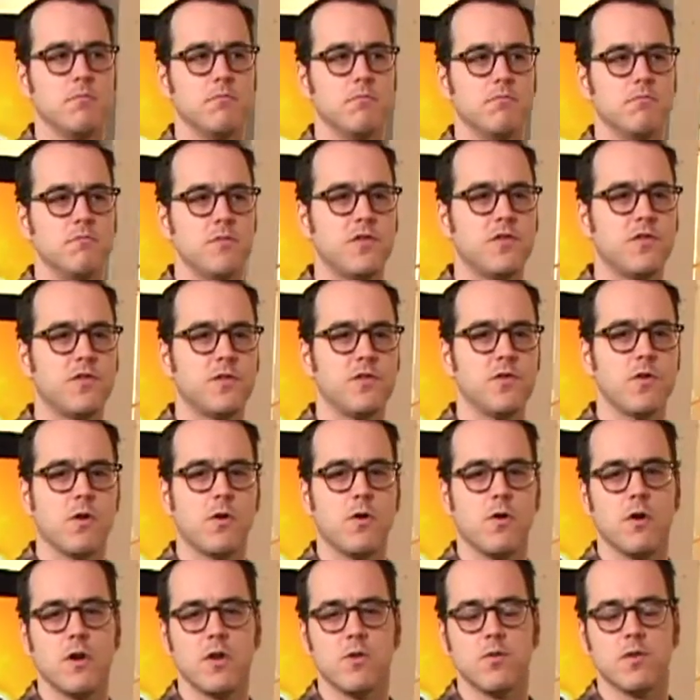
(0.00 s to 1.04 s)
Mr.
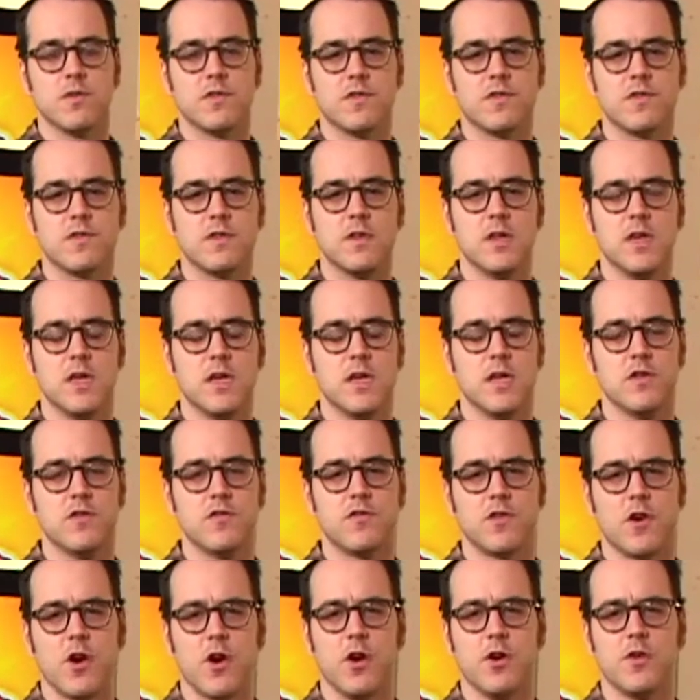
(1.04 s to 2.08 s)
Yokoi was in
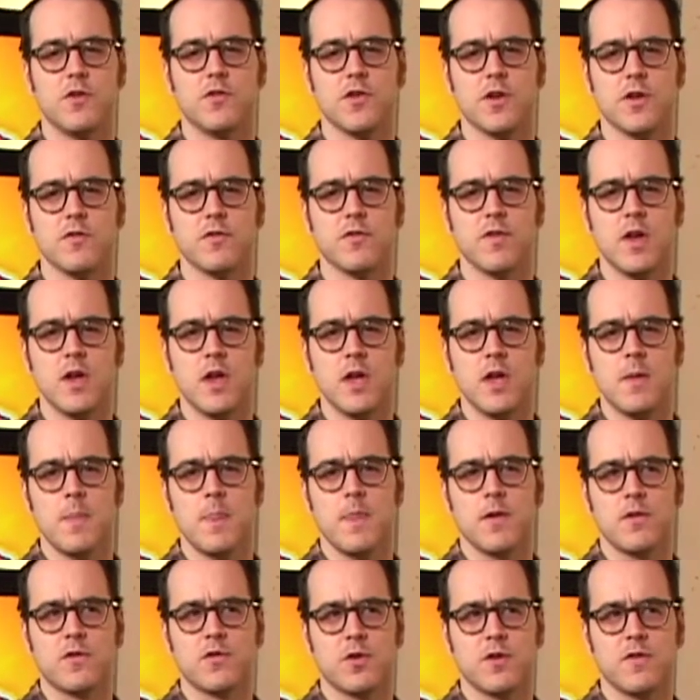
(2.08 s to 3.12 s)
charge of
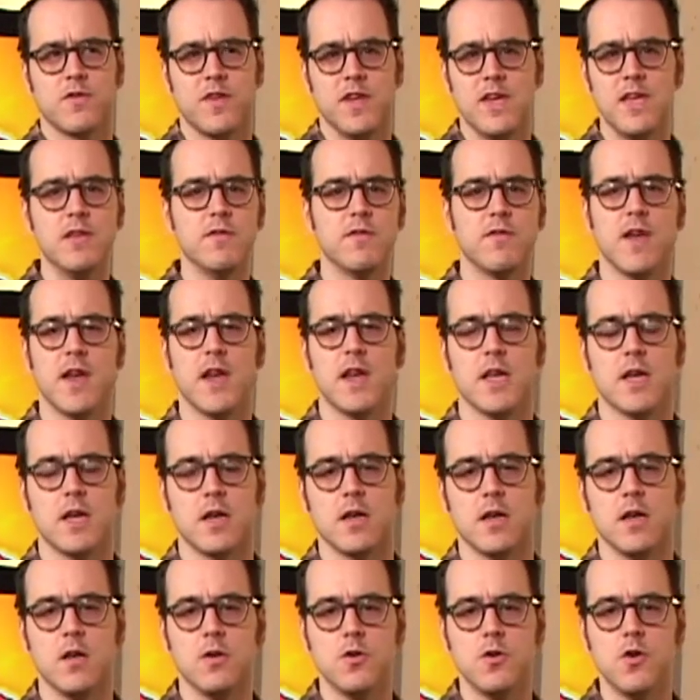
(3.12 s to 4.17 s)
sort of innovating
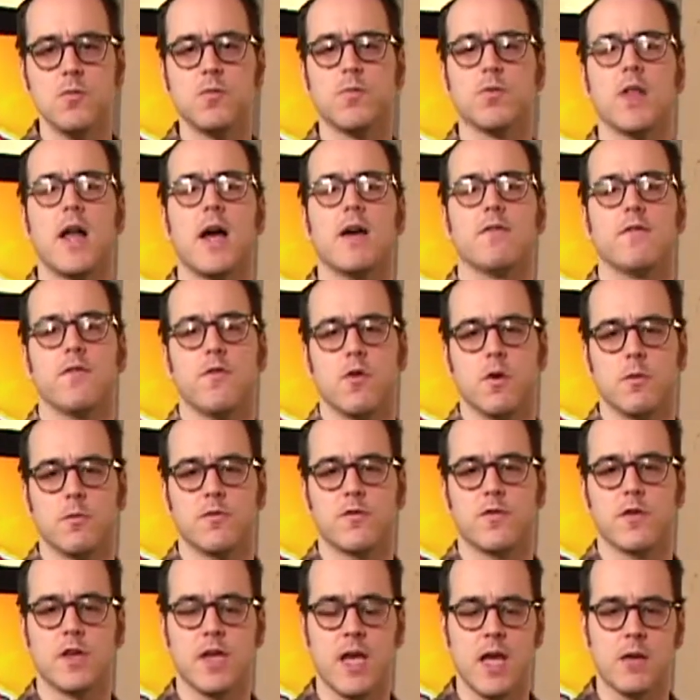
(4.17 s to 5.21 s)
new platforms
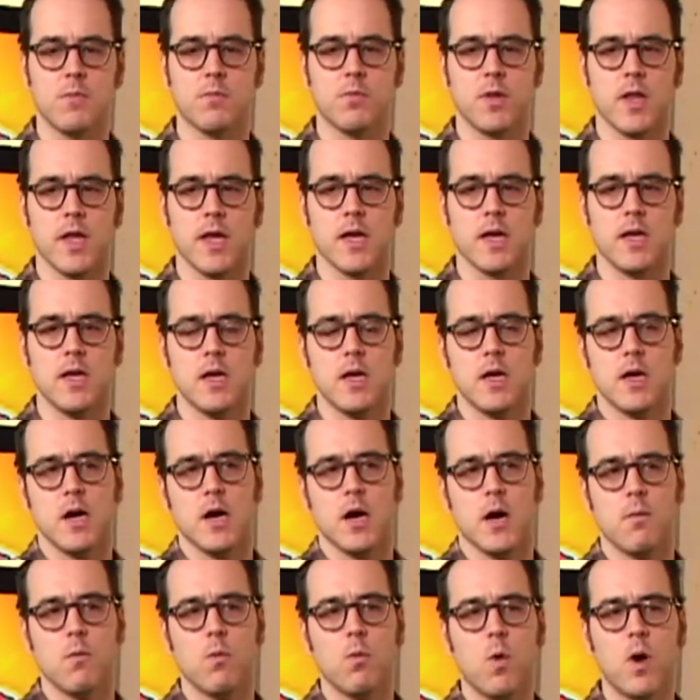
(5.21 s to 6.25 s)
for gameplay.
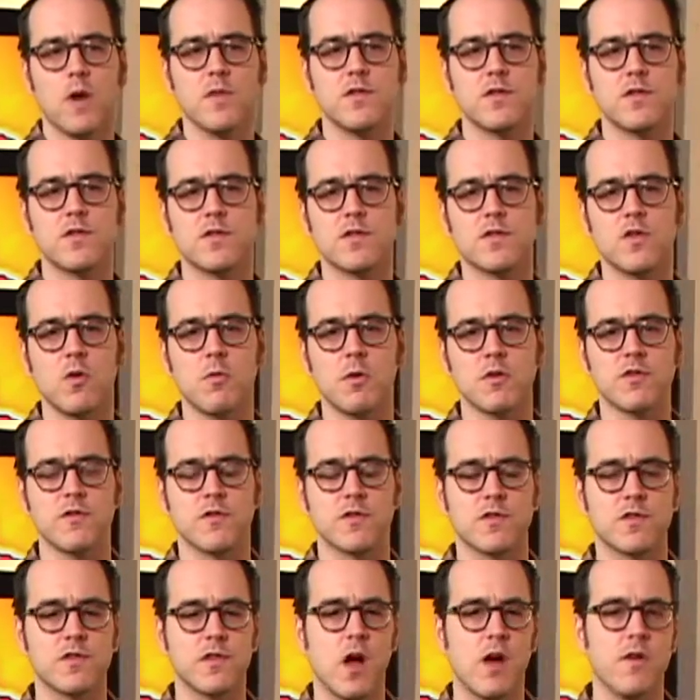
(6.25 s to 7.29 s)
Wasn't so much of a
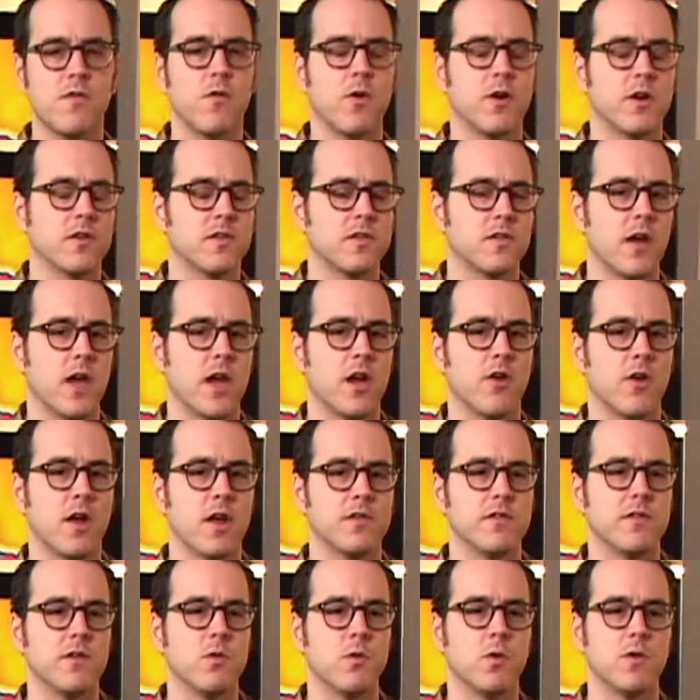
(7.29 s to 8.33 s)
software designer
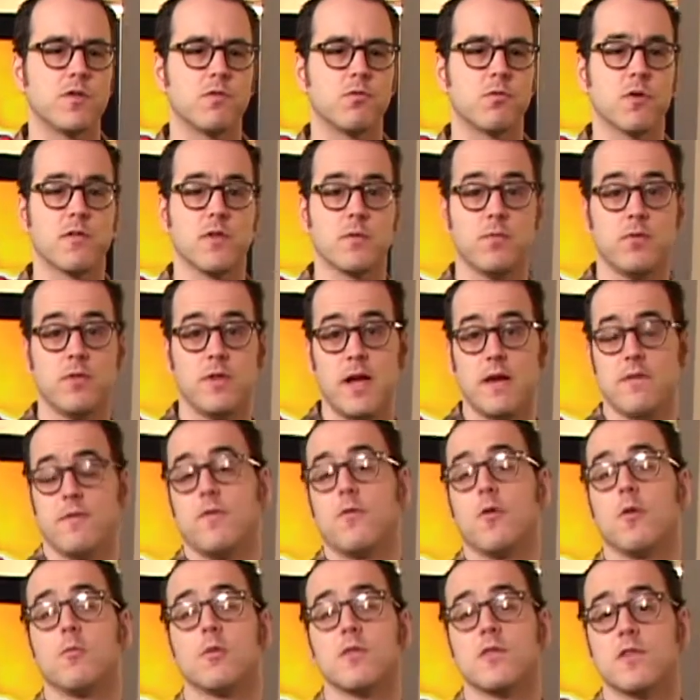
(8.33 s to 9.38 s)
as he was more of a
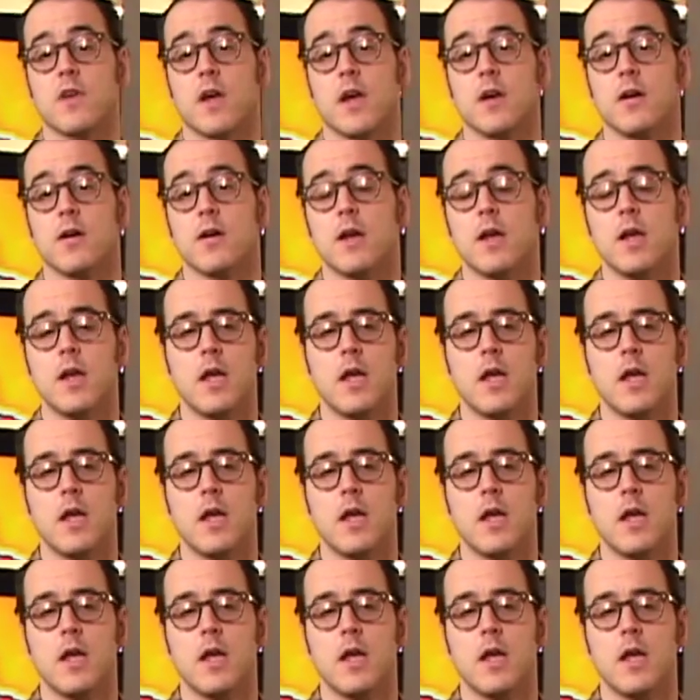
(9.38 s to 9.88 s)
platform designer.